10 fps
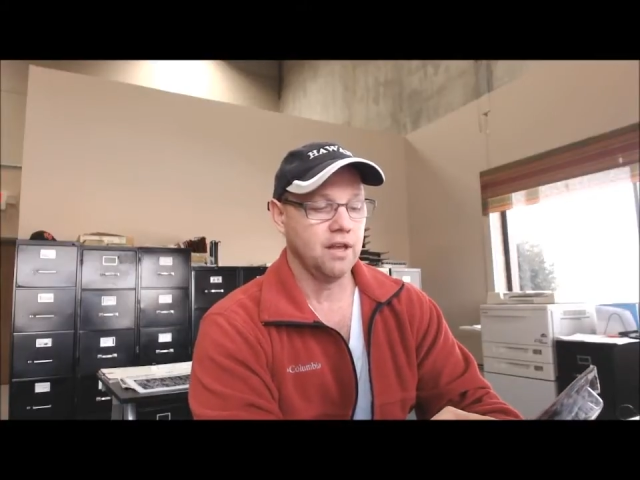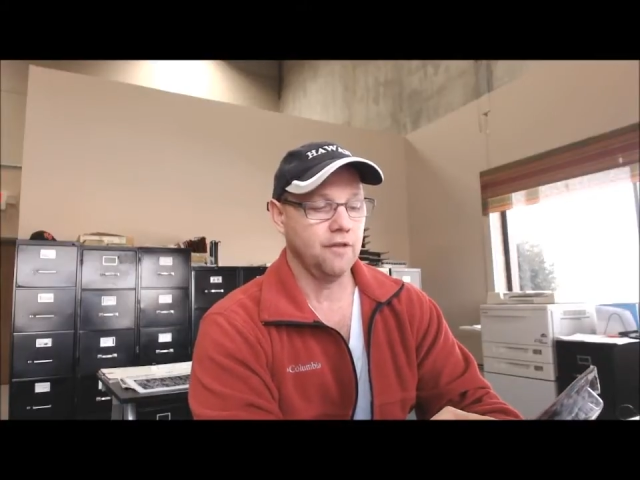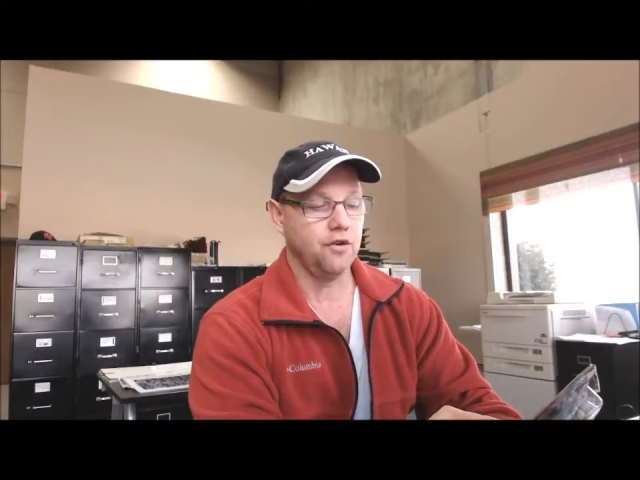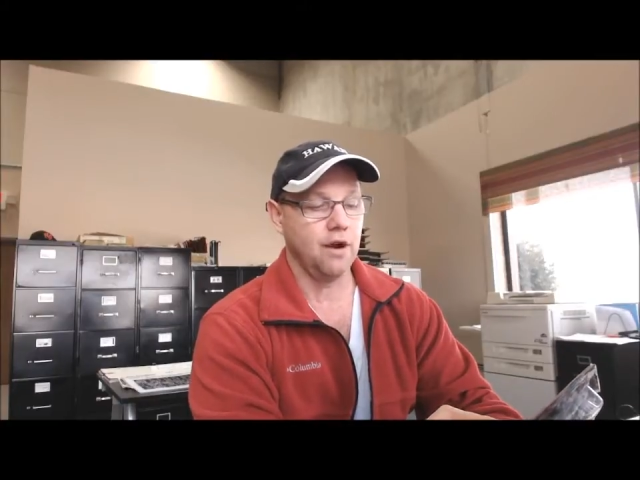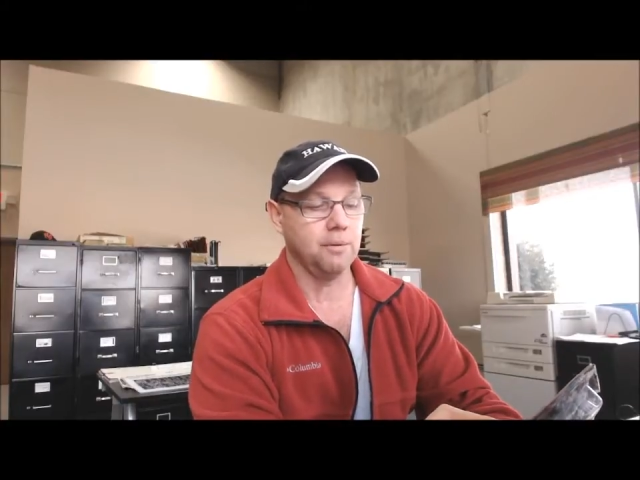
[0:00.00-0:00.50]

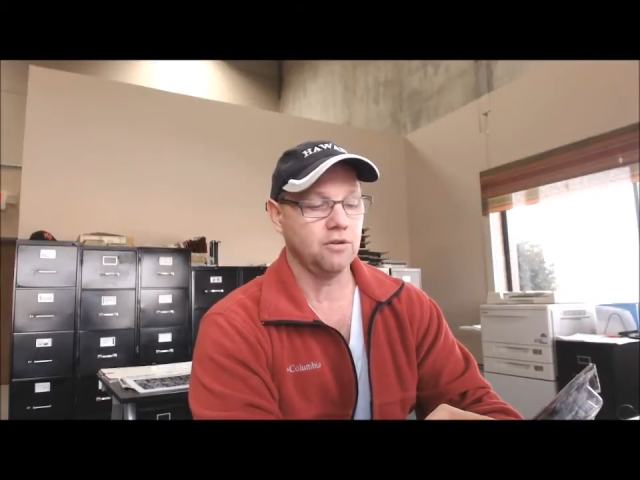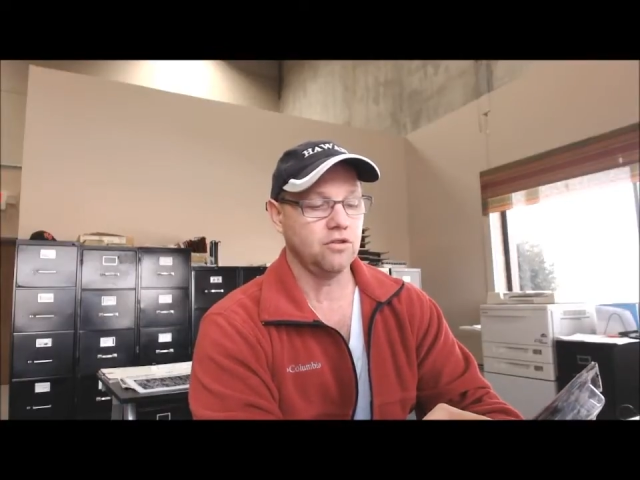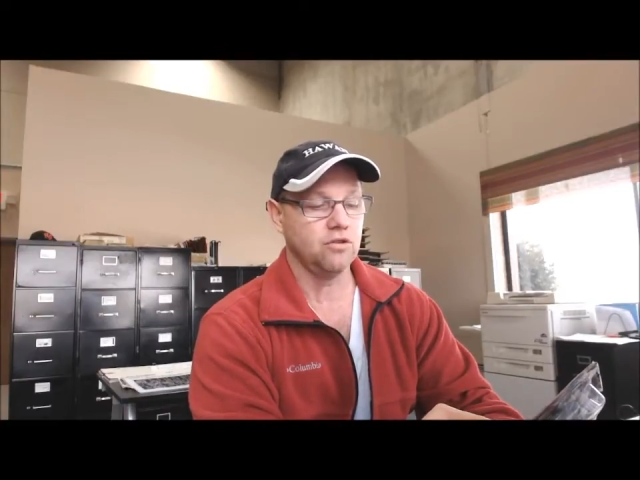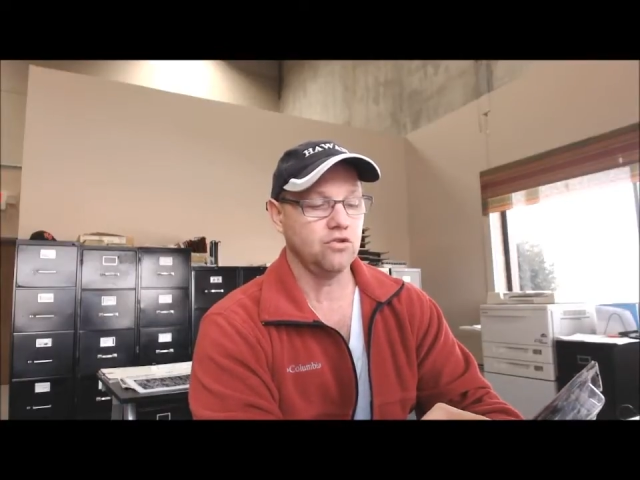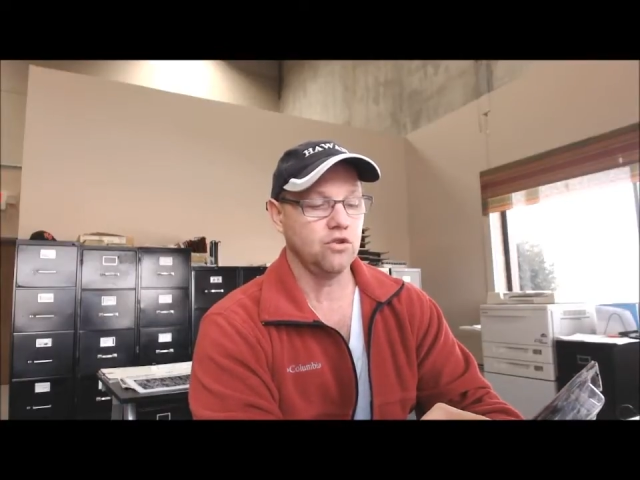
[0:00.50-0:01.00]
If you're able
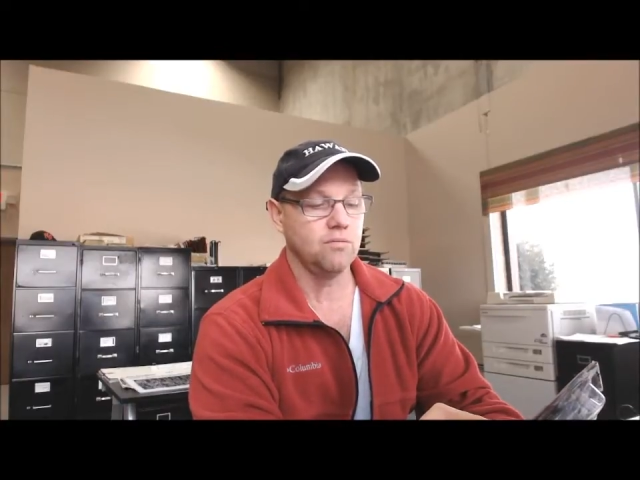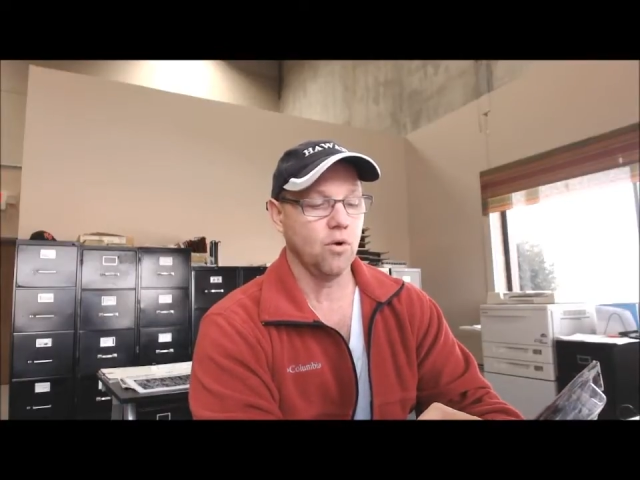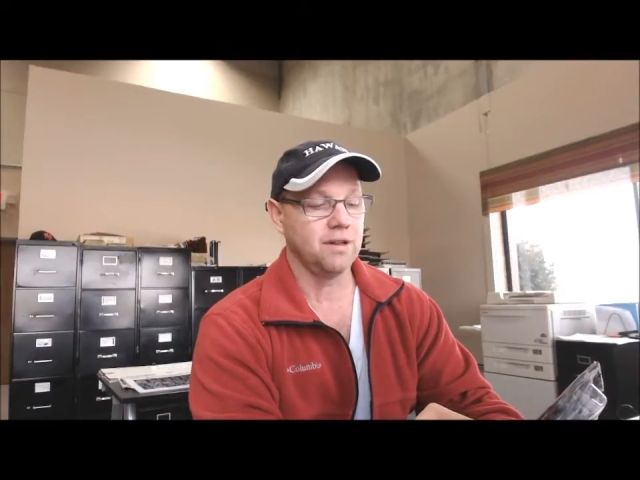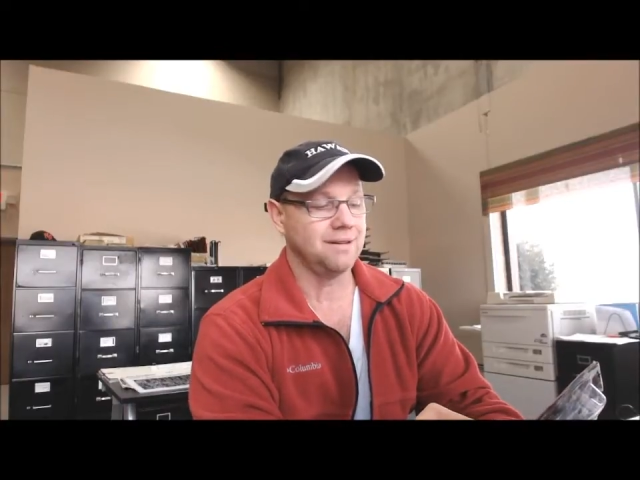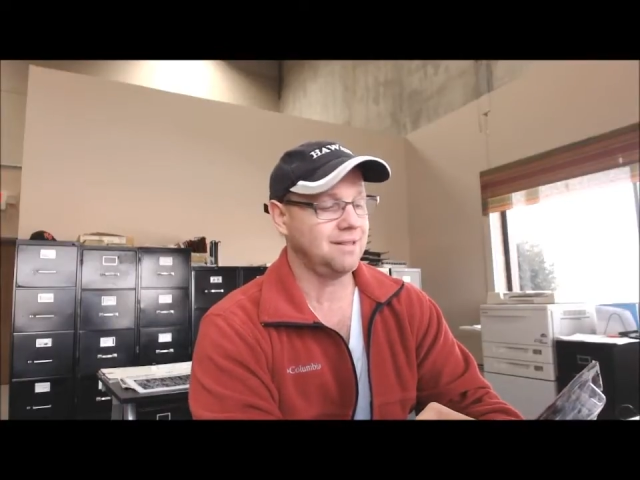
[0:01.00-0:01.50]
to do
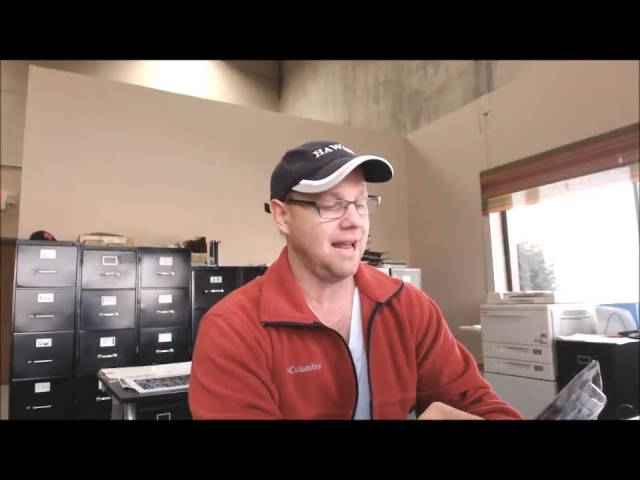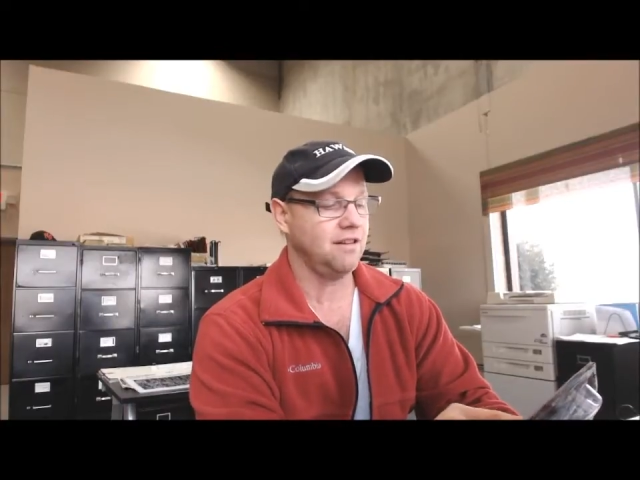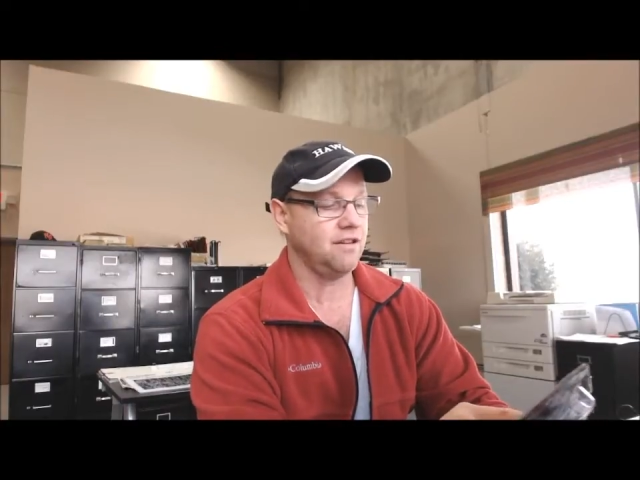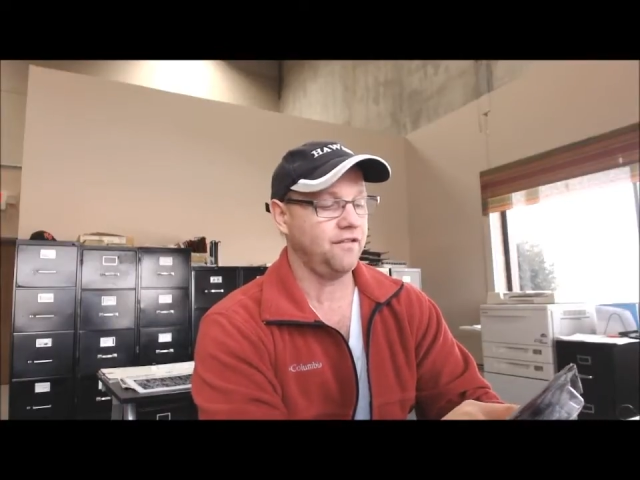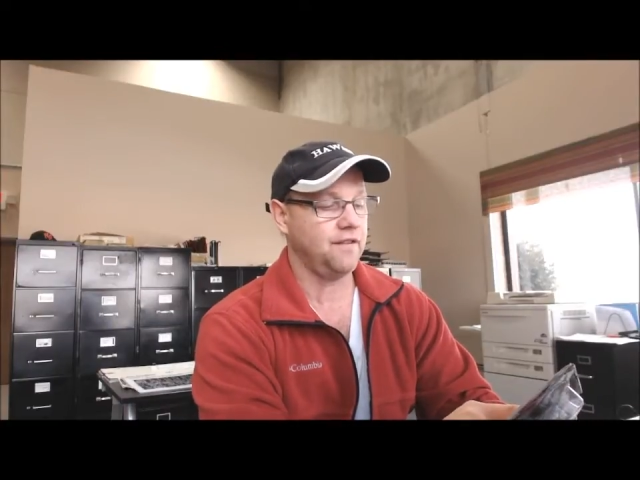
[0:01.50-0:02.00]
more than
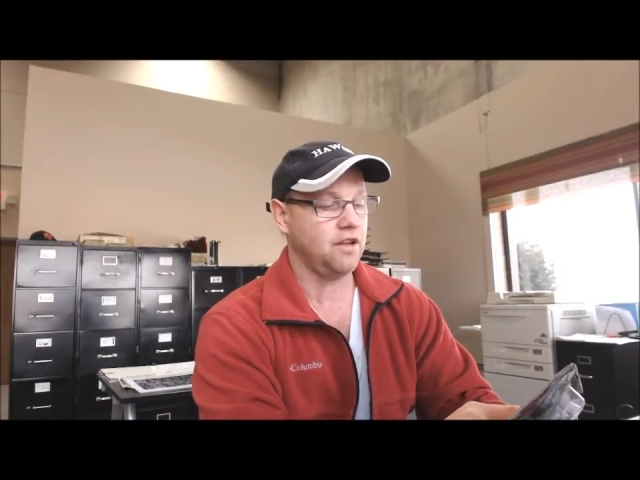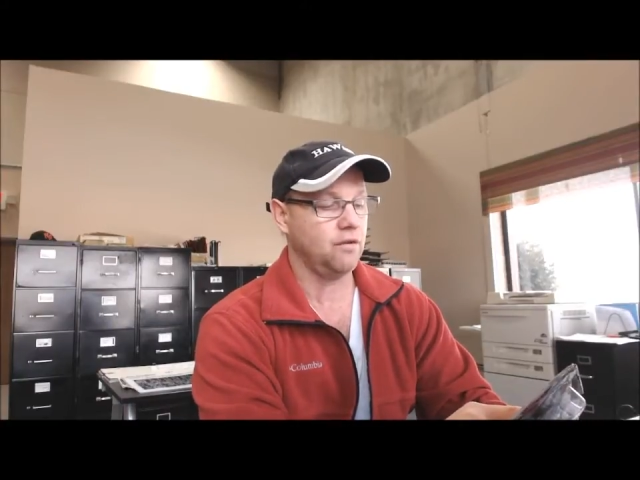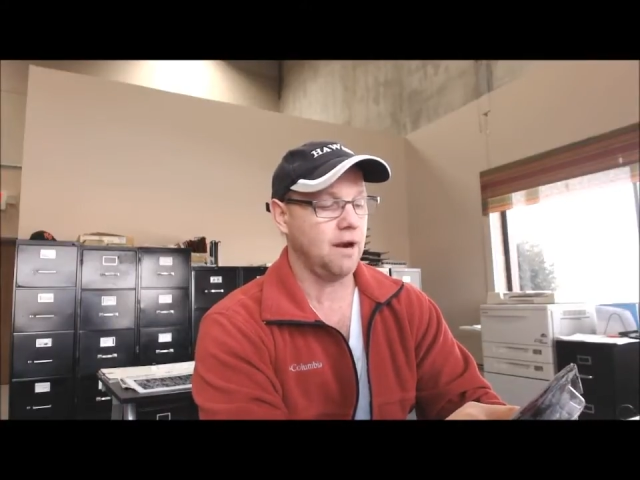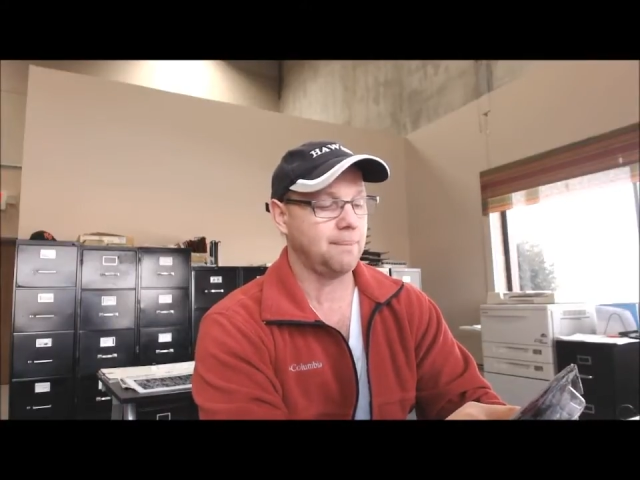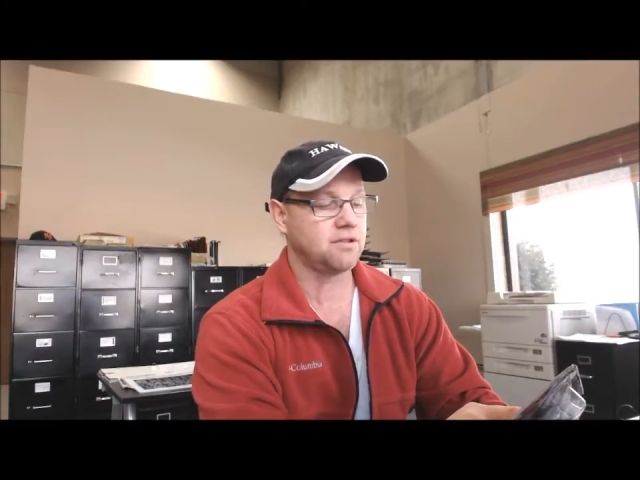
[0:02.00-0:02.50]
10 to
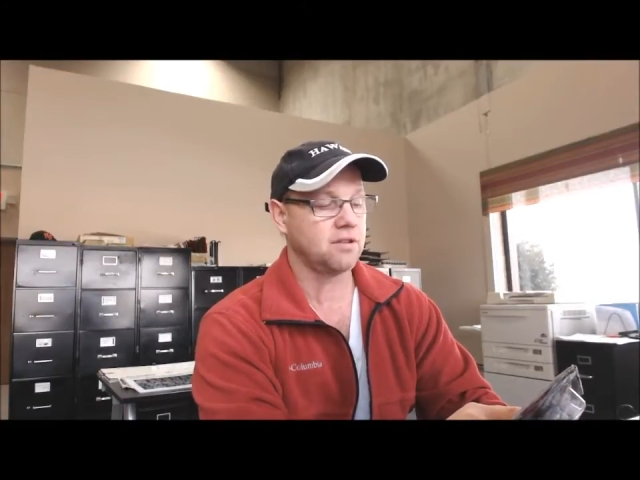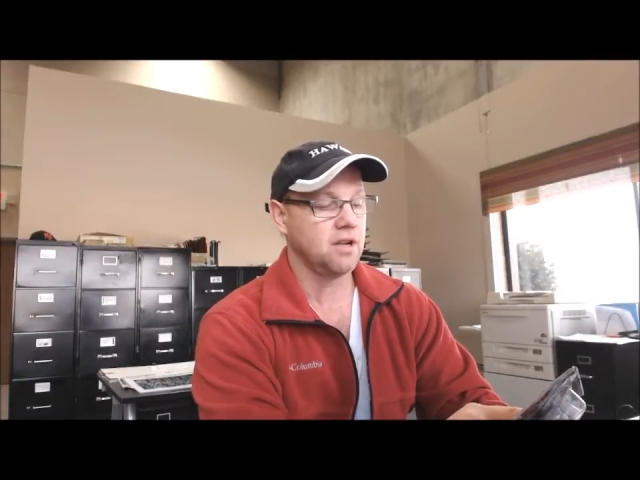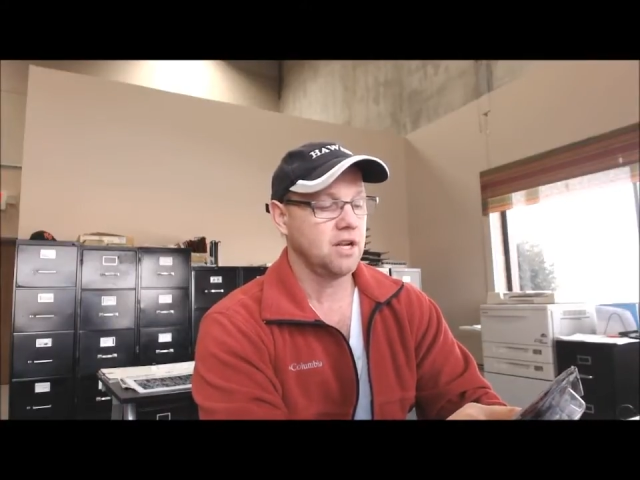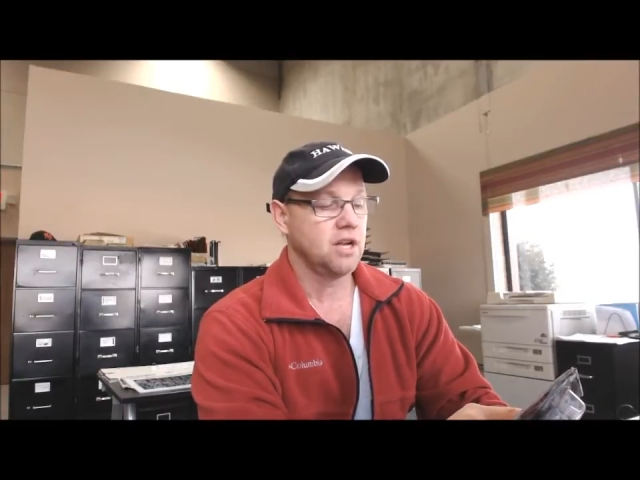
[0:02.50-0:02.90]
15 reps